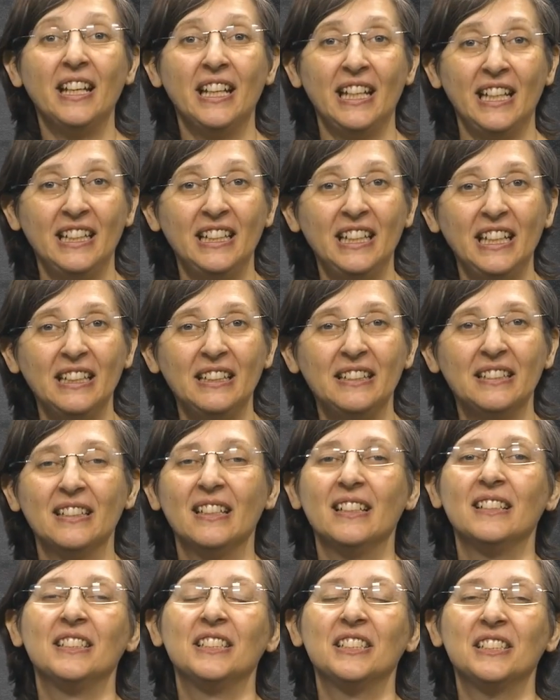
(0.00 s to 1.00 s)
Indeed,
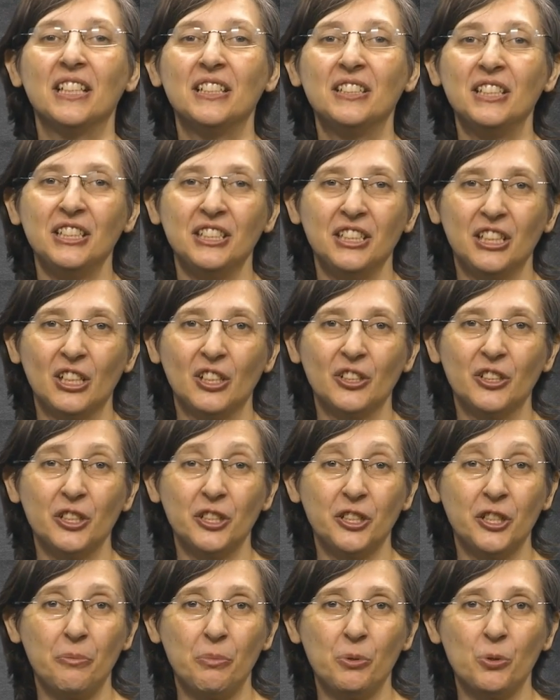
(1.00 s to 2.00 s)
the statistical
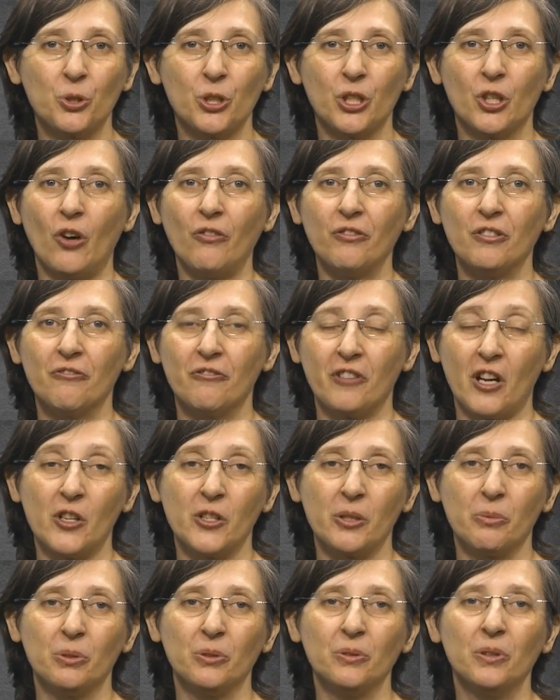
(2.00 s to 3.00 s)
distribution of a
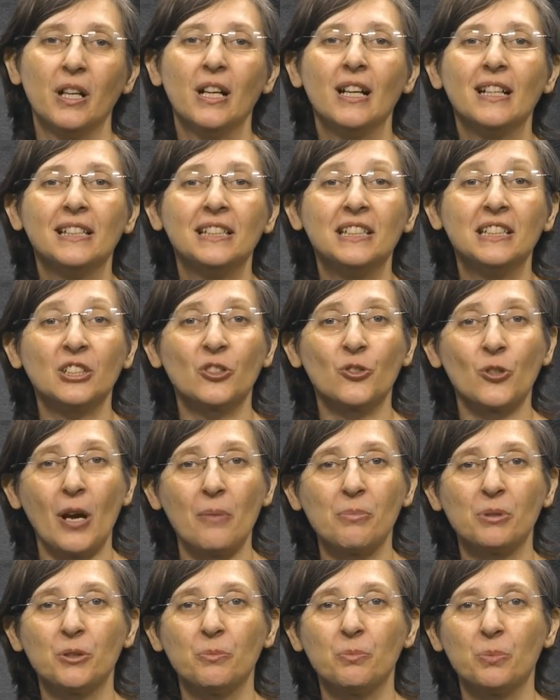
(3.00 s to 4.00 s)
variable
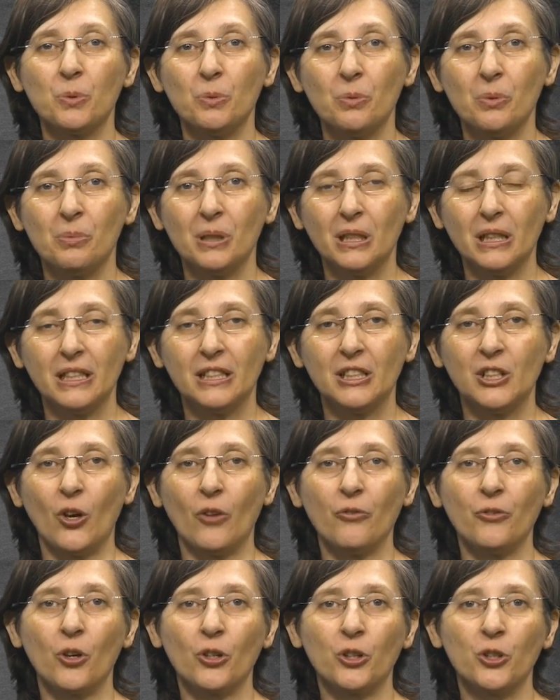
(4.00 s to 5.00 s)
describes the probability
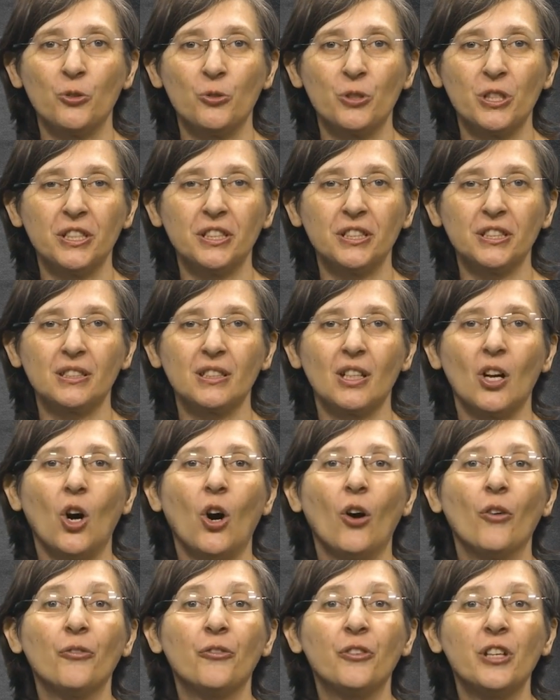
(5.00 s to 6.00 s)
of occurrence
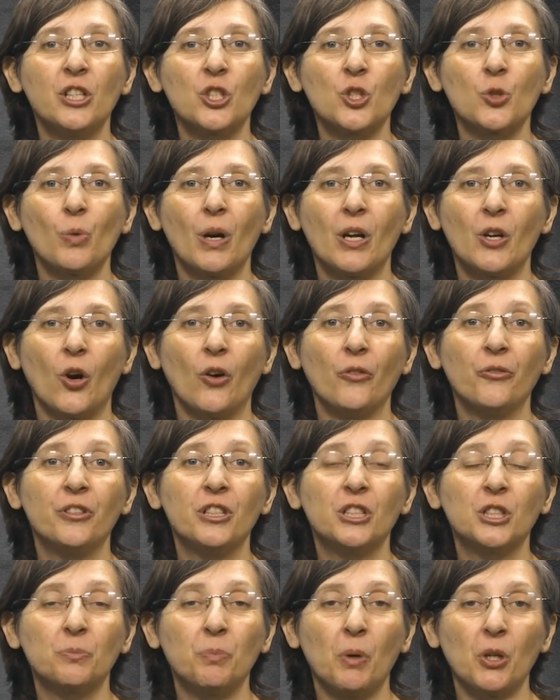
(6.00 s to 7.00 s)
of each one of
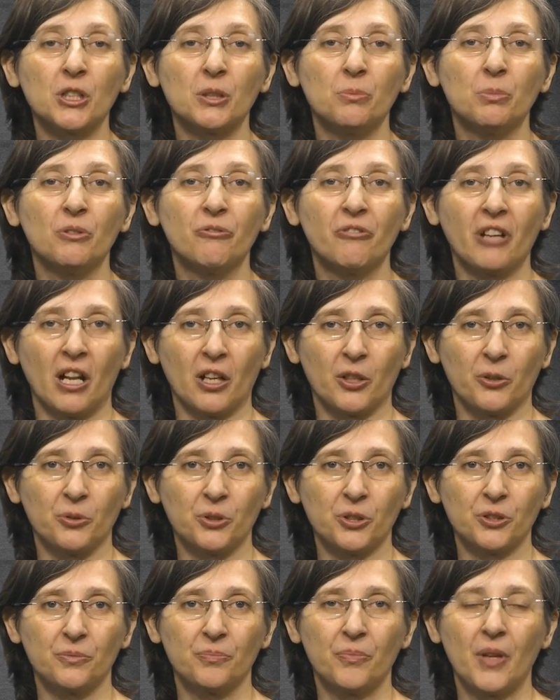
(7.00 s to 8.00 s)
its possible
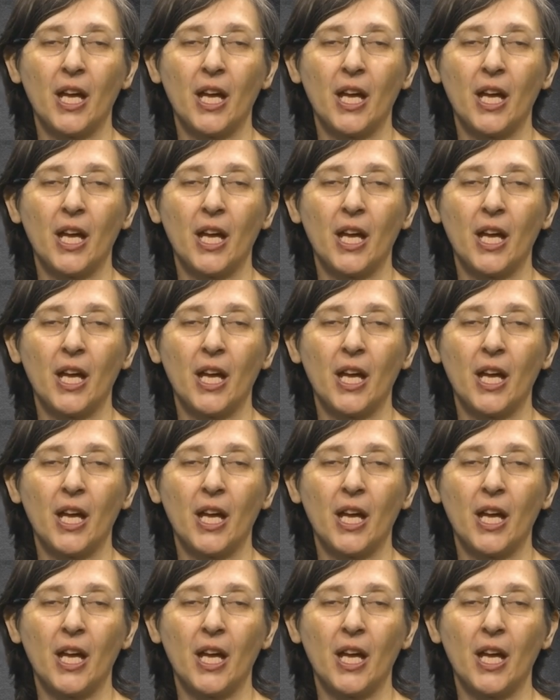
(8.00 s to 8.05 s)
values.